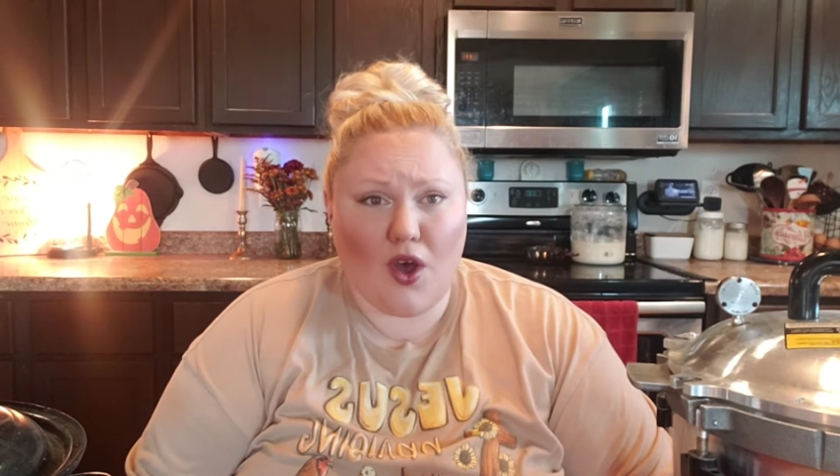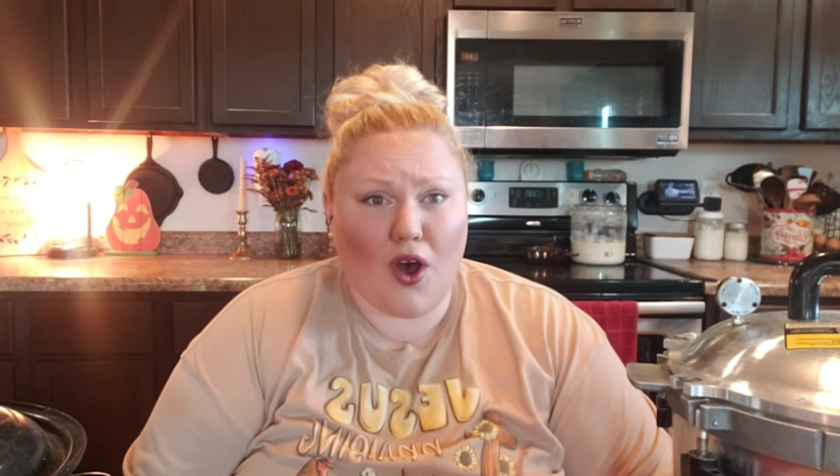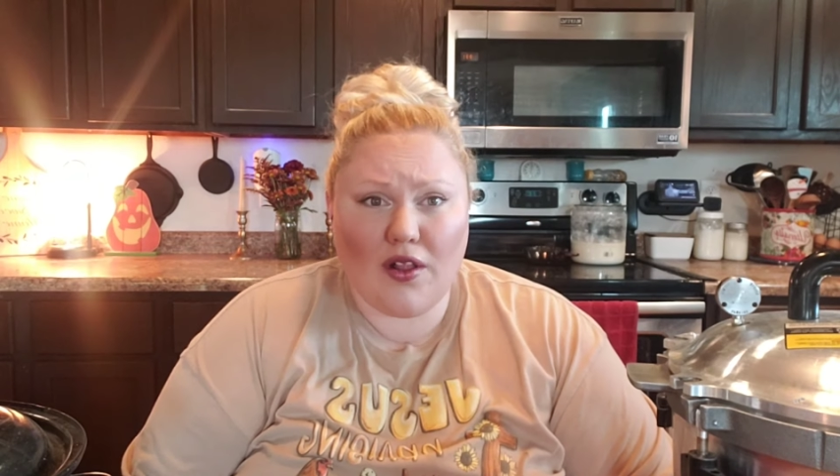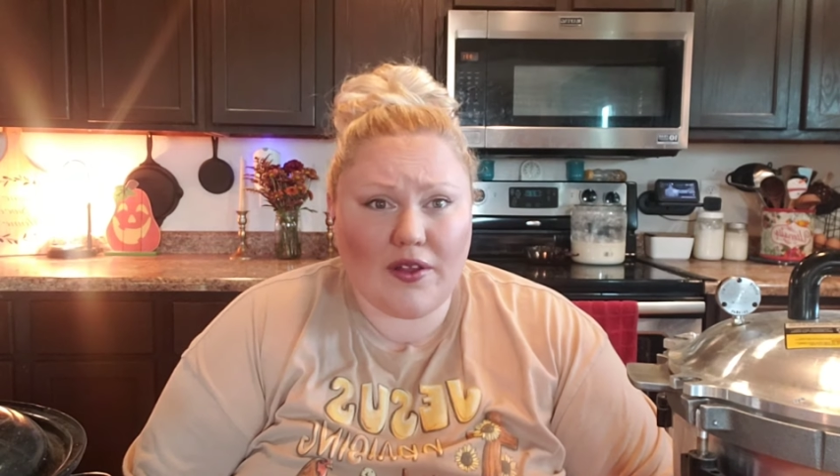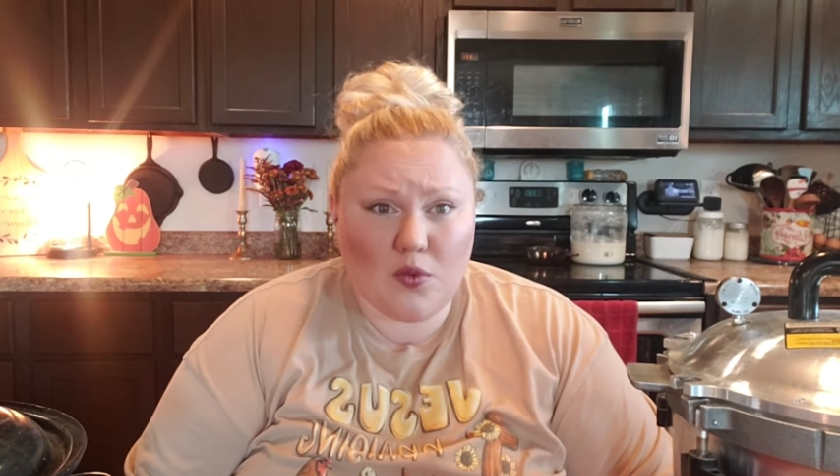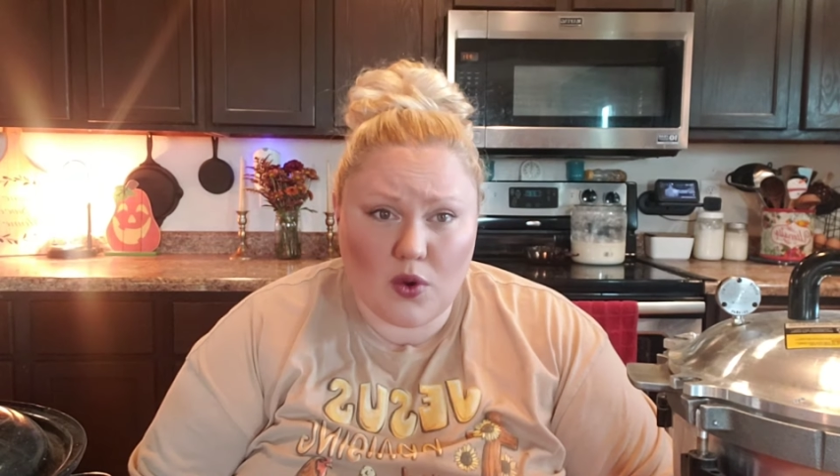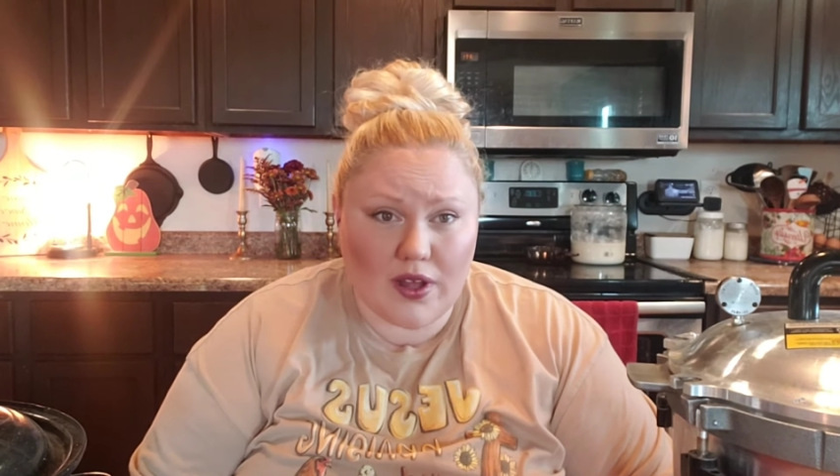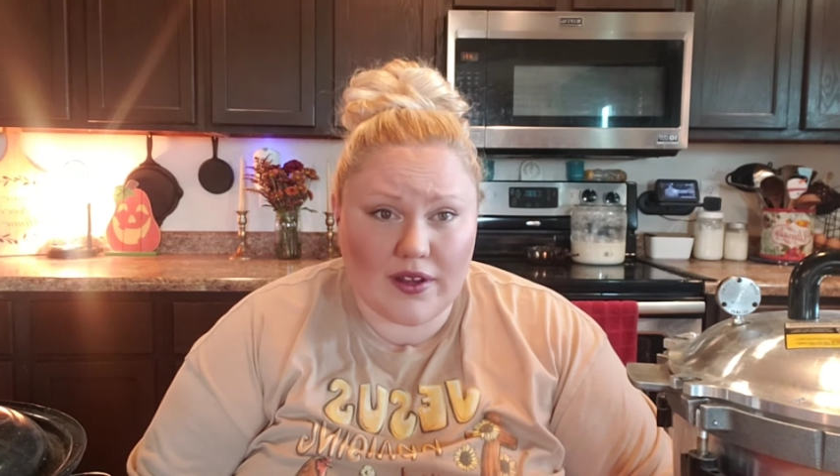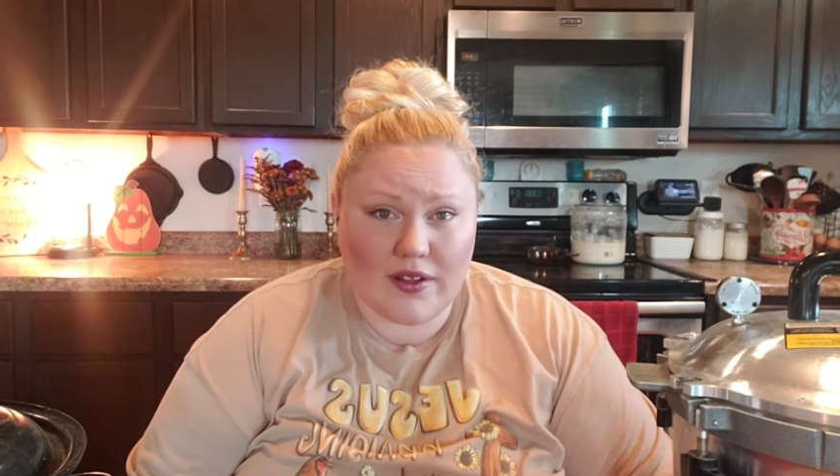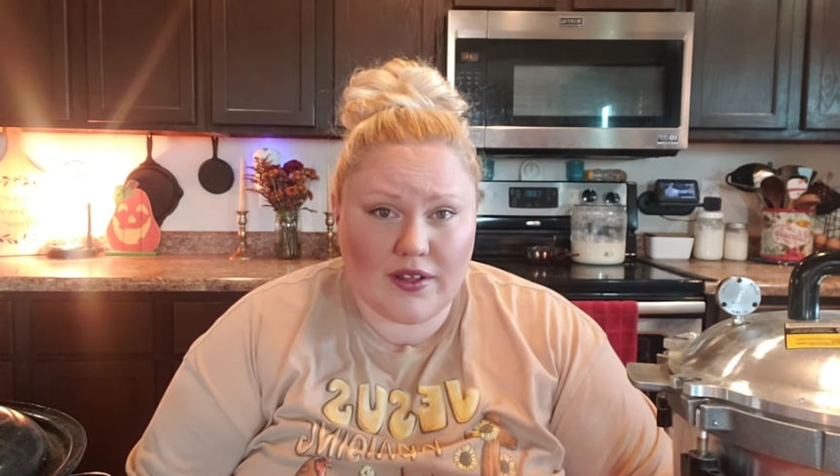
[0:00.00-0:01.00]
all in
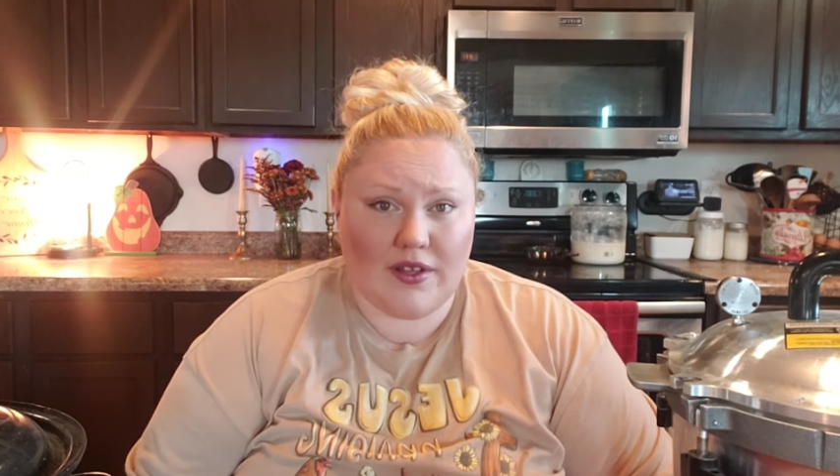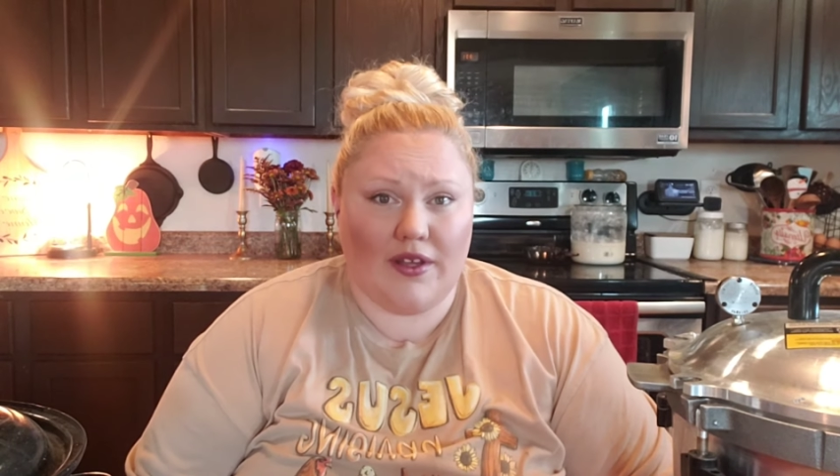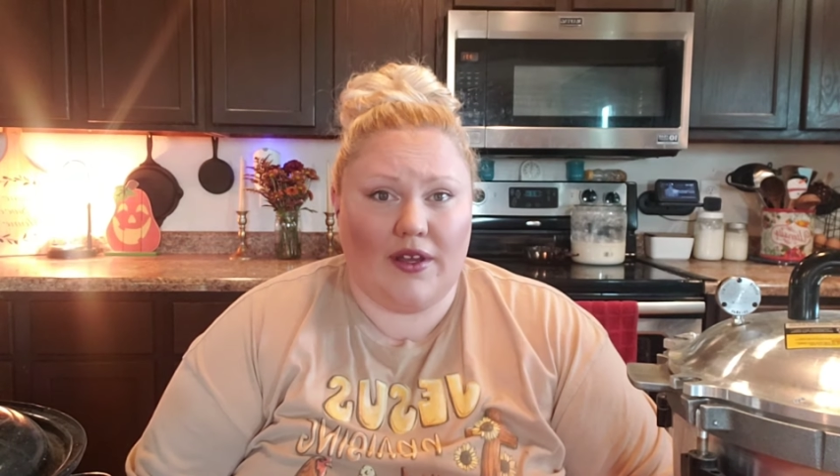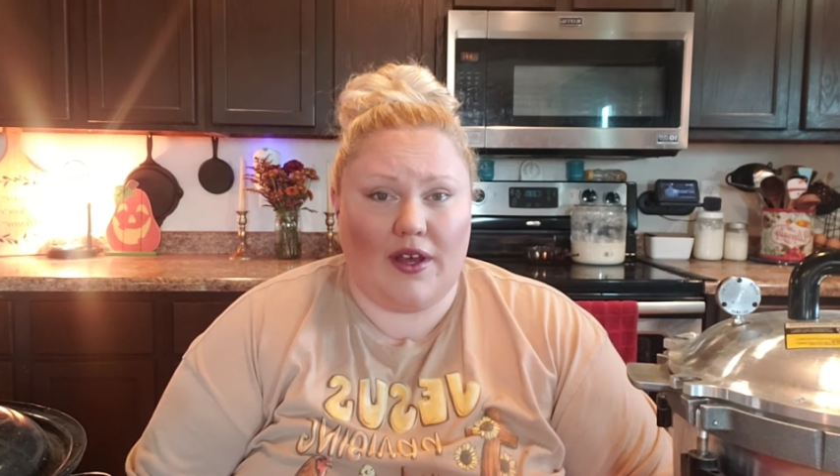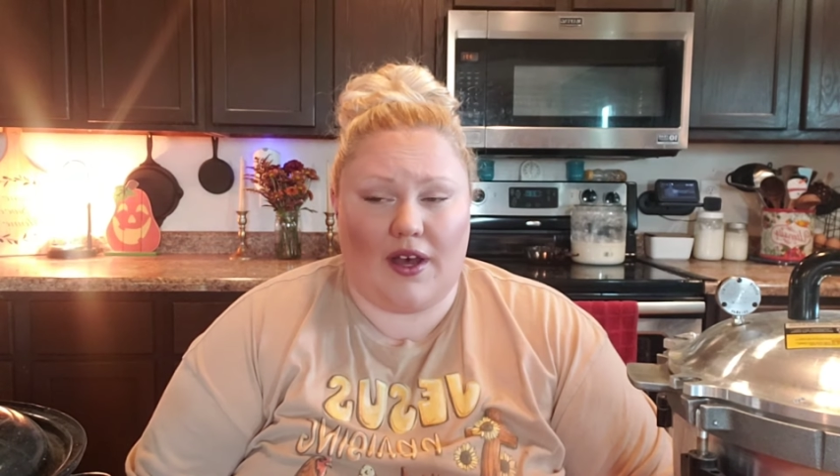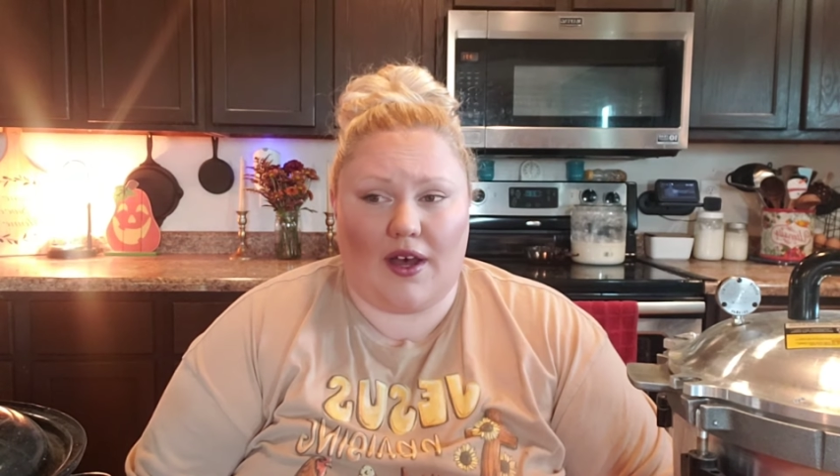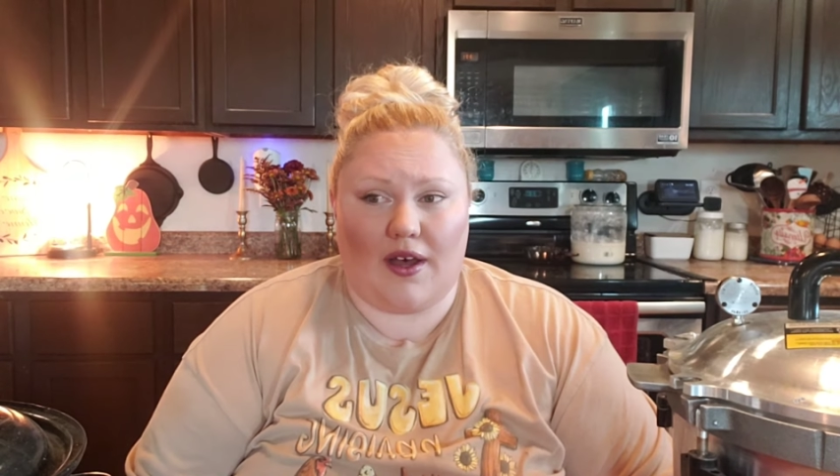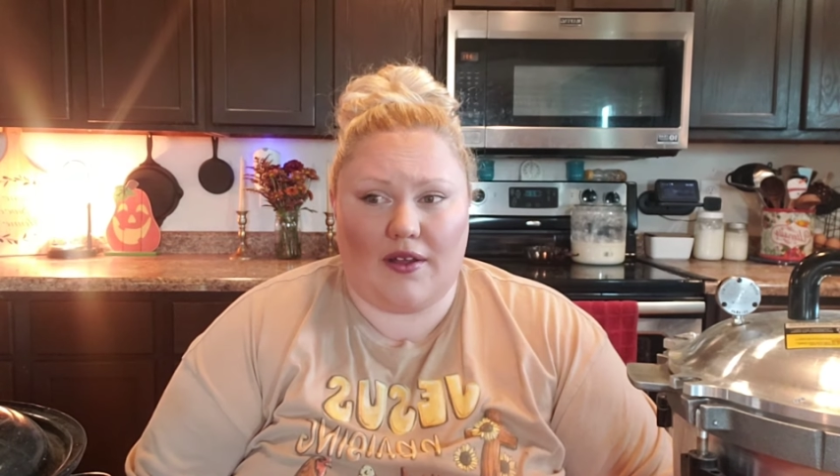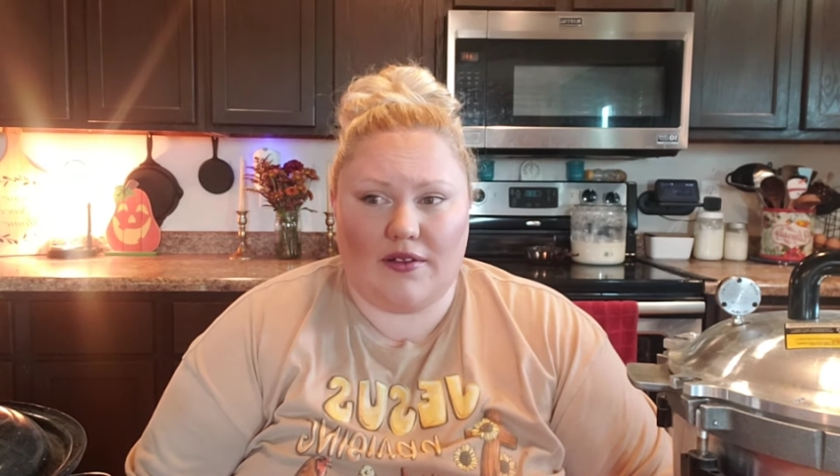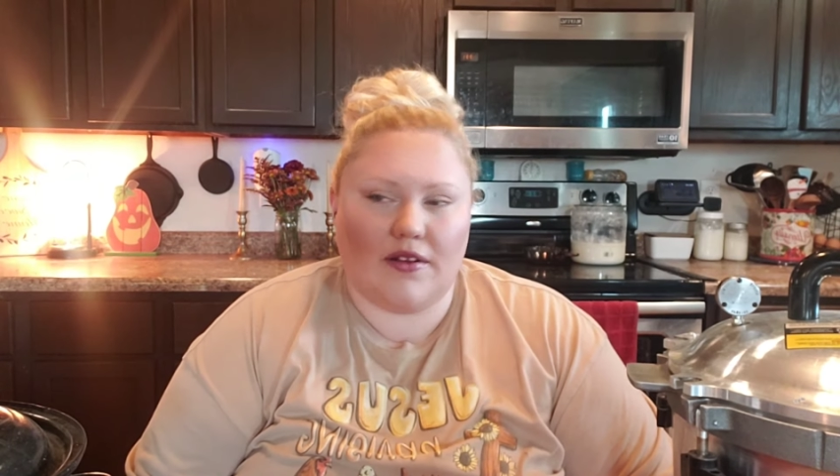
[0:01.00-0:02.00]
one,
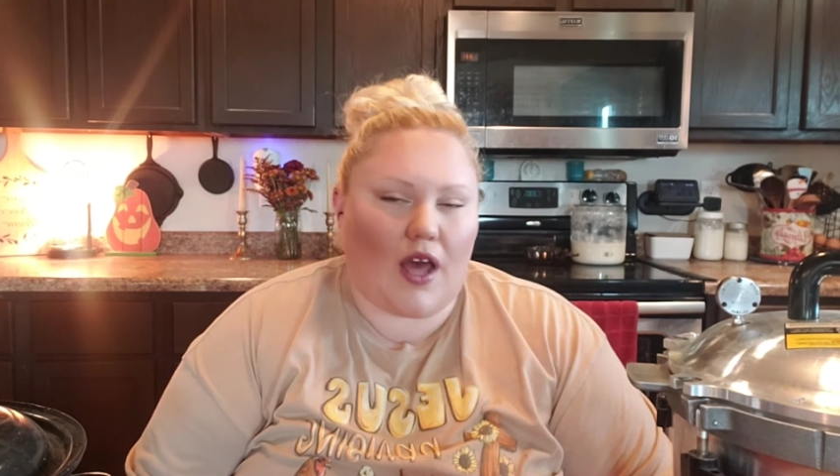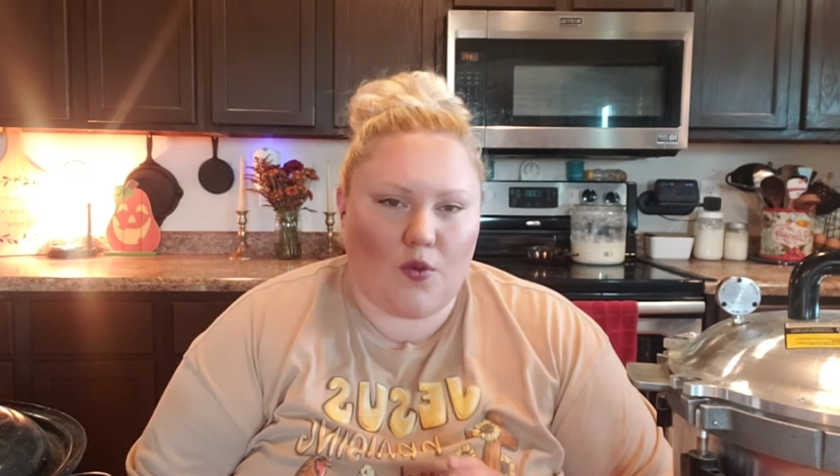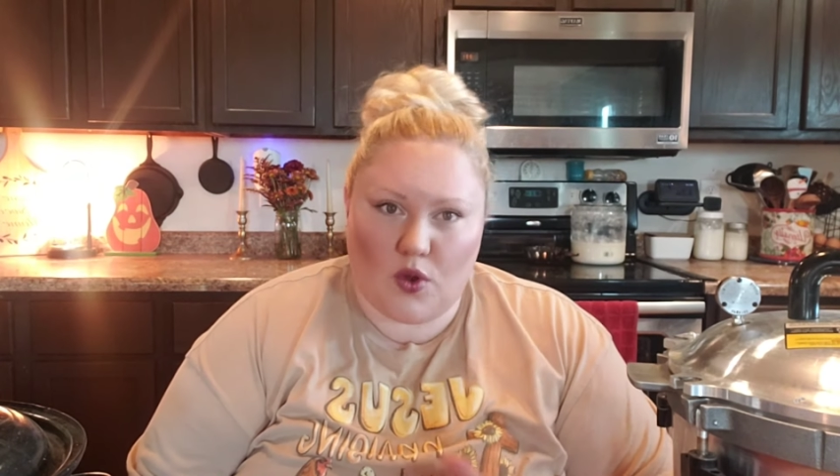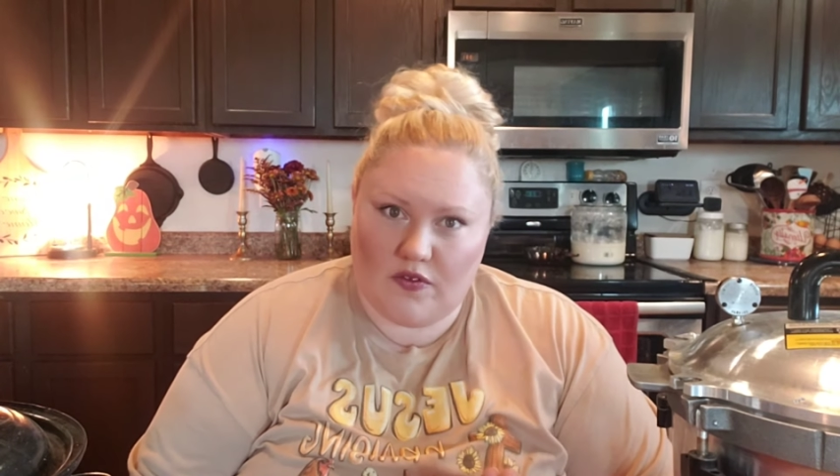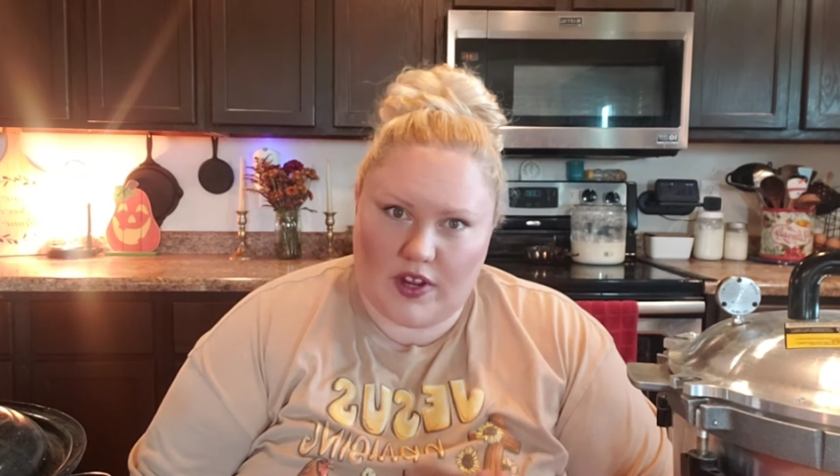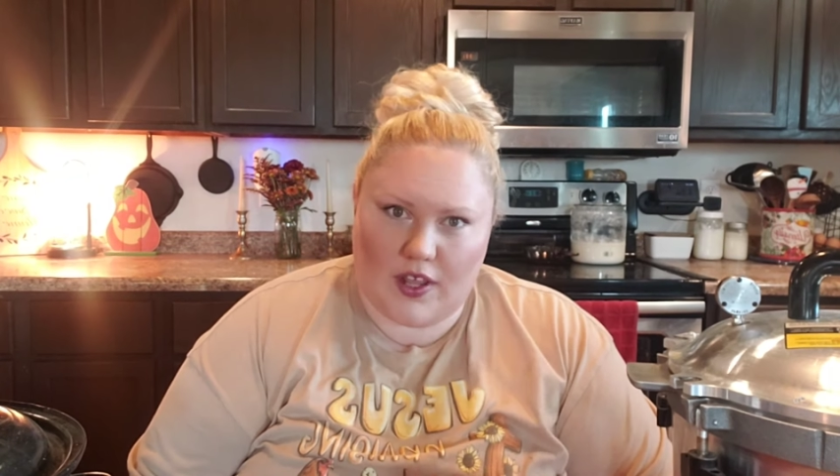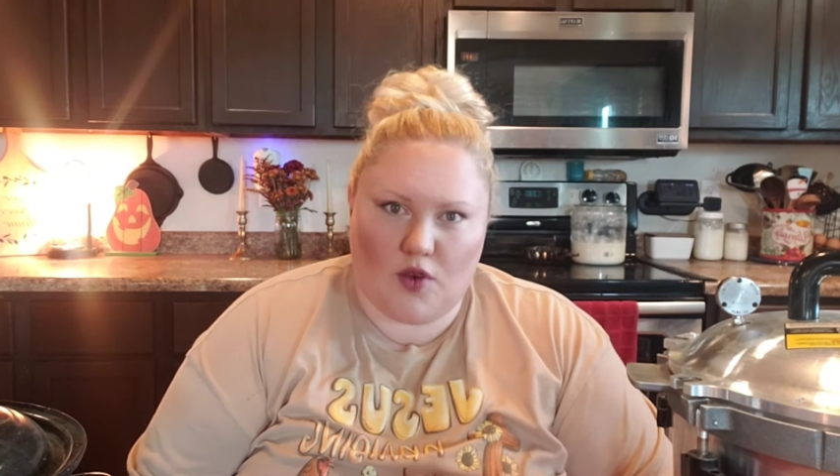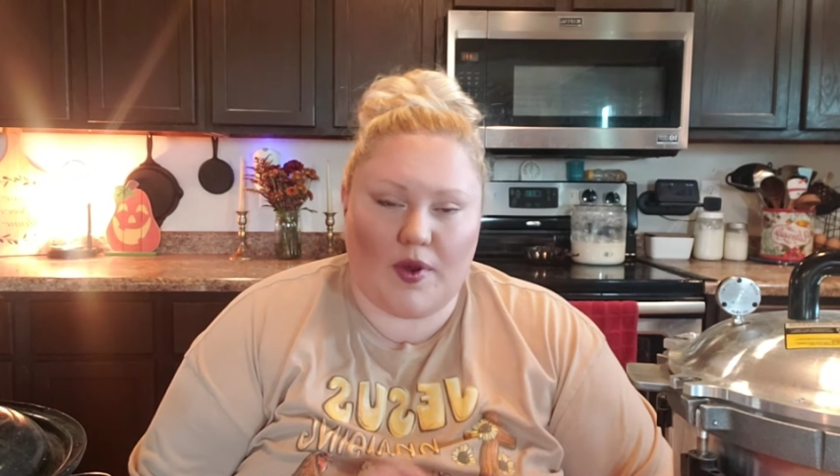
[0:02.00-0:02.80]
not one video,